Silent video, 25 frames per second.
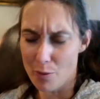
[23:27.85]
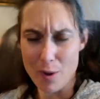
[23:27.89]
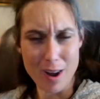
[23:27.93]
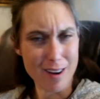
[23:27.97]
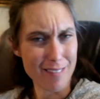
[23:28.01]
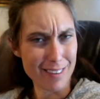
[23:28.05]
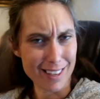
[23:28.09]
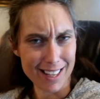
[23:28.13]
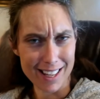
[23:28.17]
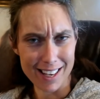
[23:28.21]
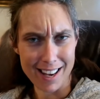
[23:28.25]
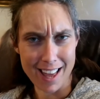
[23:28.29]
We
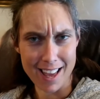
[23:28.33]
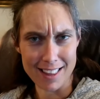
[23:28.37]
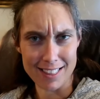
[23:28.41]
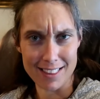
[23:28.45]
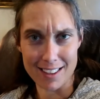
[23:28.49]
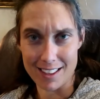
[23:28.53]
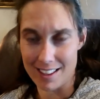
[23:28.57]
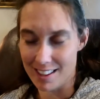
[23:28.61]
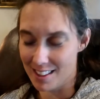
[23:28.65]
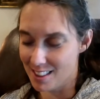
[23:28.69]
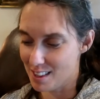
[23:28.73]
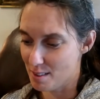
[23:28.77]
really like The
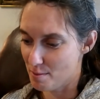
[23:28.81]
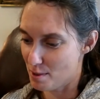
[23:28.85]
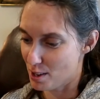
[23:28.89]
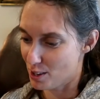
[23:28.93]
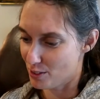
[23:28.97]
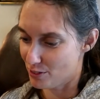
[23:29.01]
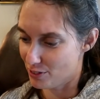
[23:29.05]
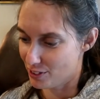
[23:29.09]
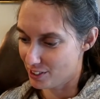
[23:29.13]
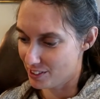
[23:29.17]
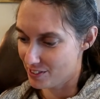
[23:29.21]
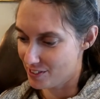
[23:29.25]
Good and The
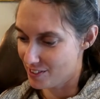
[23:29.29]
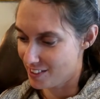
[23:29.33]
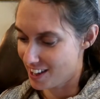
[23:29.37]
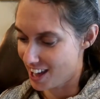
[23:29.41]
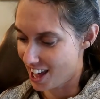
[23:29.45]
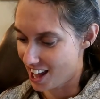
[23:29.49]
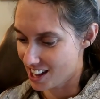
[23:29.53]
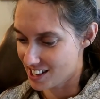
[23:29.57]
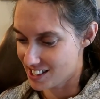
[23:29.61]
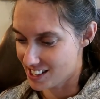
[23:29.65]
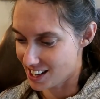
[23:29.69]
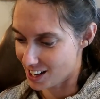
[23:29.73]
Beautiful, you
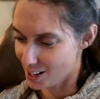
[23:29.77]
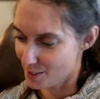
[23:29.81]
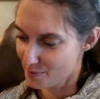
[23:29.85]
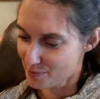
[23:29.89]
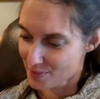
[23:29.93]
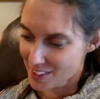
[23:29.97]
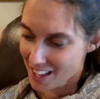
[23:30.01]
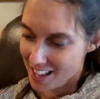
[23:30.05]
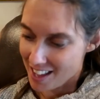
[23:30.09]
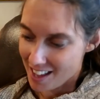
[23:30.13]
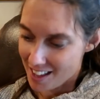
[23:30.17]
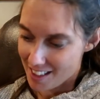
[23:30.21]
can't tell.
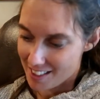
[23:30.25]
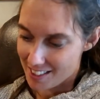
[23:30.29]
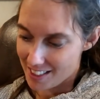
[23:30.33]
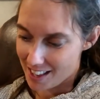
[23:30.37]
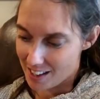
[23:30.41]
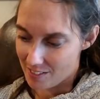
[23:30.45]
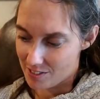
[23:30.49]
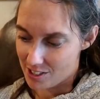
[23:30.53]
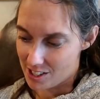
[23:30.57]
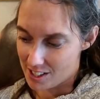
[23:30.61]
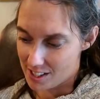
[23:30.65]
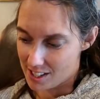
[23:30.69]

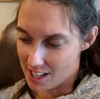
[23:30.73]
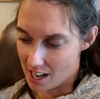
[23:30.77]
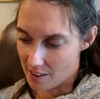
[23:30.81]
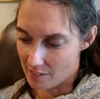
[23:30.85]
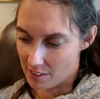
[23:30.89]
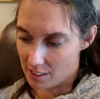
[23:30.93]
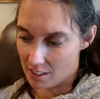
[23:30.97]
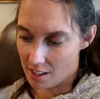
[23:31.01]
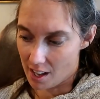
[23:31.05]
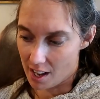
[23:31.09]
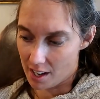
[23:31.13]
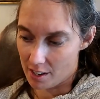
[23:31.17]
They just have
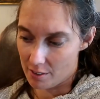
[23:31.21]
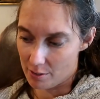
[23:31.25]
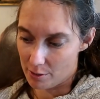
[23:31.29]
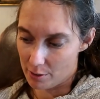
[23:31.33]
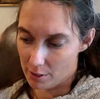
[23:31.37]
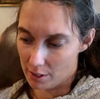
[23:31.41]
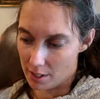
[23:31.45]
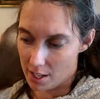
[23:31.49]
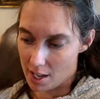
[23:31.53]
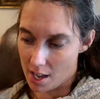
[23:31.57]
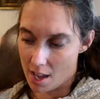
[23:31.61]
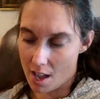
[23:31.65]
a lot of
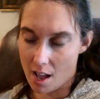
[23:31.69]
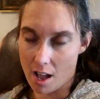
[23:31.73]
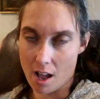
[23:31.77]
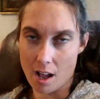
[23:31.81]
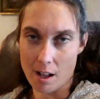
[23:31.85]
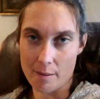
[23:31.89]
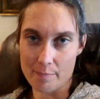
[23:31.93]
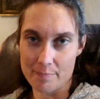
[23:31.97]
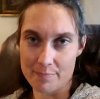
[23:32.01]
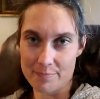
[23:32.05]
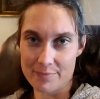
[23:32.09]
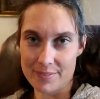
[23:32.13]
really
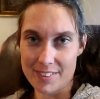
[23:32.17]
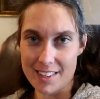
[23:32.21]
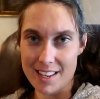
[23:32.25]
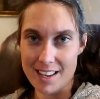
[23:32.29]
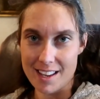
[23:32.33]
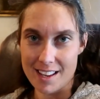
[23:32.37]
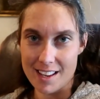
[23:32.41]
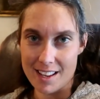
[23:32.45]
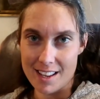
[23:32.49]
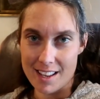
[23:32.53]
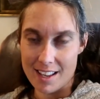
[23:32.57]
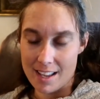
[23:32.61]
um,
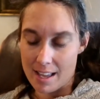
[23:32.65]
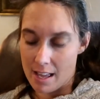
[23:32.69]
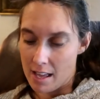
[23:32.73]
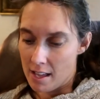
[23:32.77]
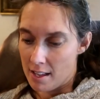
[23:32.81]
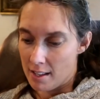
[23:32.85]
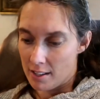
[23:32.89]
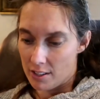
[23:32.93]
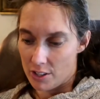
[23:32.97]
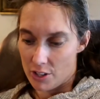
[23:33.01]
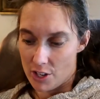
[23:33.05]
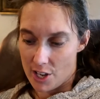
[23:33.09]

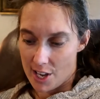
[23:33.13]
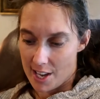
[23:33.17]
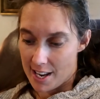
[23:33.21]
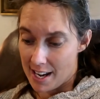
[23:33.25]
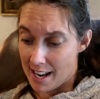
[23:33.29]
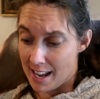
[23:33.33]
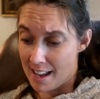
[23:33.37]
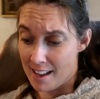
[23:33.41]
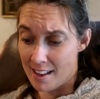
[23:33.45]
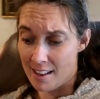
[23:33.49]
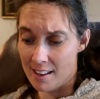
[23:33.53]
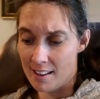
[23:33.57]

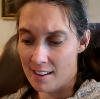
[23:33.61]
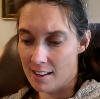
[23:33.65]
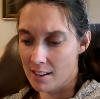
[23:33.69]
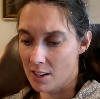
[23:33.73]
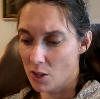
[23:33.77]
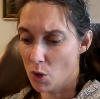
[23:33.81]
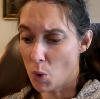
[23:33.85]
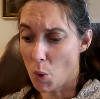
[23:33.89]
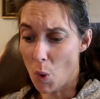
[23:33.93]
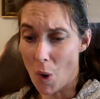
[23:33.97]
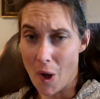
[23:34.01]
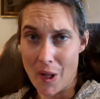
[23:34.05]
good
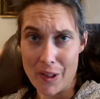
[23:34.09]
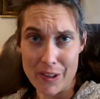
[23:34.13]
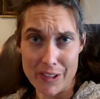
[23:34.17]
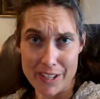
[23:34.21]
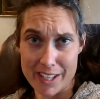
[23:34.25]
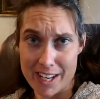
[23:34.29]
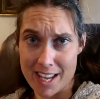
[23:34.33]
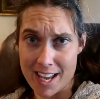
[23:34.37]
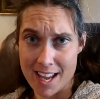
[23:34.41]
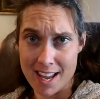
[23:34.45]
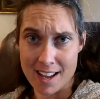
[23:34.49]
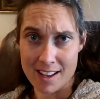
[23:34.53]

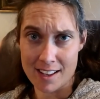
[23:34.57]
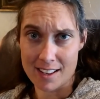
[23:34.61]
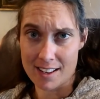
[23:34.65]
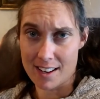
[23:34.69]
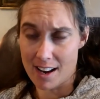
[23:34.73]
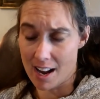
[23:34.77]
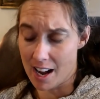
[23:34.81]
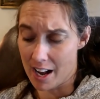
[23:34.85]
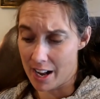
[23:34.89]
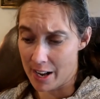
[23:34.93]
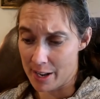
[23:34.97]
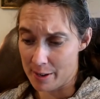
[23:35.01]
quality
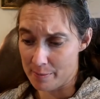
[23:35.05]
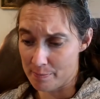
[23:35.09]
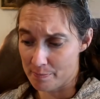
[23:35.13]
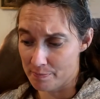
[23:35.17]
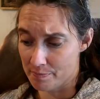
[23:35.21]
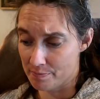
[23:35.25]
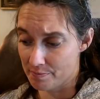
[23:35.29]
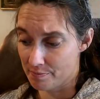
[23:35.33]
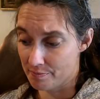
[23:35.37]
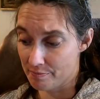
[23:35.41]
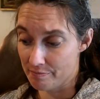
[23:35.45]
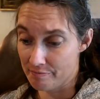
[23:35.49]
um,
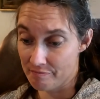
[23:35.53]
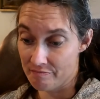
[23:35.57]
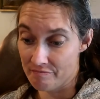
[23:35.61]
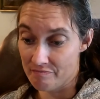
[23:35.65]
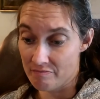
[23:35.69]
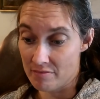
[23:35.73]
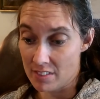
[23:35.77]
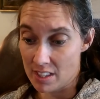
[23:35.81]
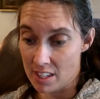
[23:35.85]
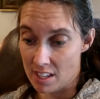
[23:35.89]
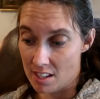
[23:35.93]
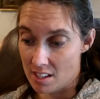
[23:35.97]

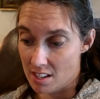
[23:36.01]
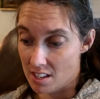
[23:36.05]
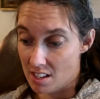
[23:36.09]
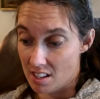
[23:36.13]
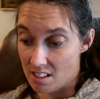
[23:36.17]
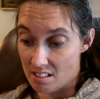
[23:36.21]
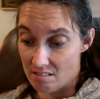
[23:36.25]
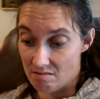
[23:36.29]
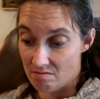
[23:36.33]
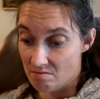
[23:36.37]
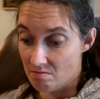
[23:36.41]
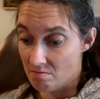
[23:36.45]

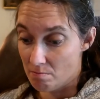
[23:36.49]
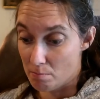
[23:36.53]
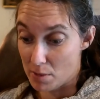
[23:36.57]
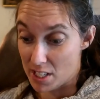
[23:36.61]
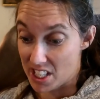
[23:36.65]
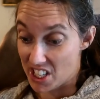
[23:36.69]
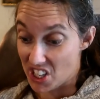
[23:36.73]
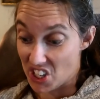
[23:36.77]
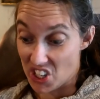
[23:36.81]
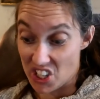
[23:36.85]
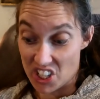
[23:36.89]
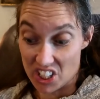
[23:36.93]

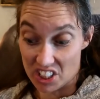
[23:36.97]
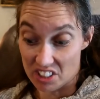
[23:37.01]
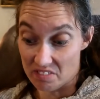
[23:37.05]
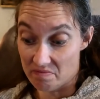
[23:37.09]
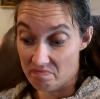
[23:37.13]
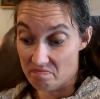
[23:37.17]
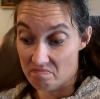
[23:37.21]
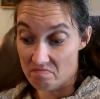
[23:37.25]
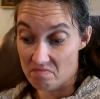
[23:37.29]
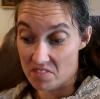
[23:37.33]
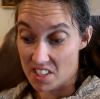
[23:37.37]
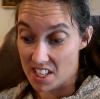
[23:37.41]
material.
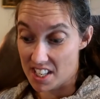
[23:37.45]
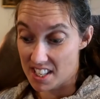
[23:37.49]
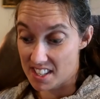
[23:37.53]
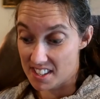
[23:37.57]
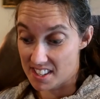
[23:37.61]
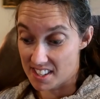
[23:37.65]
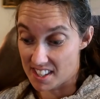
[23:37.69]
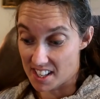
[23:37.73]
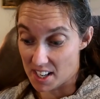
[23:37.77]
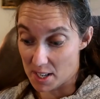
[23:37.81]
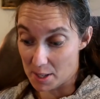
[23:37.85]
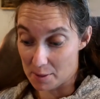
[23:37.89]

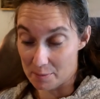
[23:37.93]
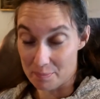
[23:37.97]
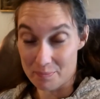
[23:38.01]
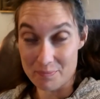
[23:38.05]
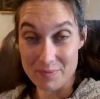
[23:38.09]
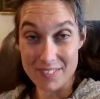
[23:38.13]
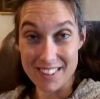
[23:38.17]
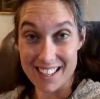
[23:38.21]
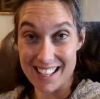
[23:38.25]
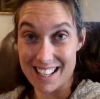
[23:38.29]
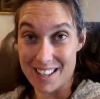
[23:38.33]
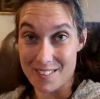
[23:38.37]
So
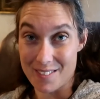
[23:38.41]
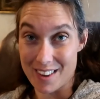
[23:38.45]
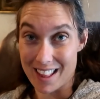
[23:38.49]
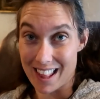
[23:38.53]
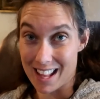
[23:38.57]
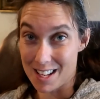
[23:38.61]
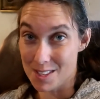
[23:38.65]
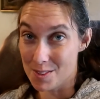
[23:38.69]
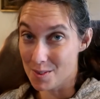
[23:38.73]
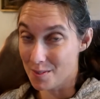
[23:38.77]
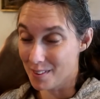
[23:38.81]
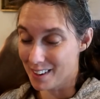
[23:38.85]
anyway,
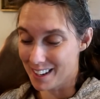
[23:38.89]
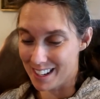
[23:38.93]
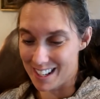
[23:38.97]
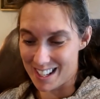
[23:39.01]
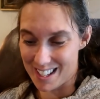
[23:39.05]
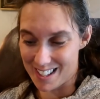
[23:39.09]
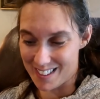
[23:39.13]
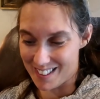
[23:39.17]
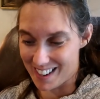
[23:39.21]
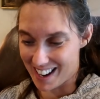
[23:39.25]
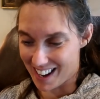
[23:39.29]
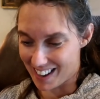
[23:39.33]
that's what we're gonna
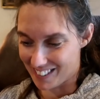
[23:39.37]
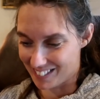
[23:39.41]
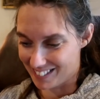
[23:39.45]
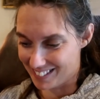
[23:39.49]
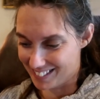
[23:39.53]
do now.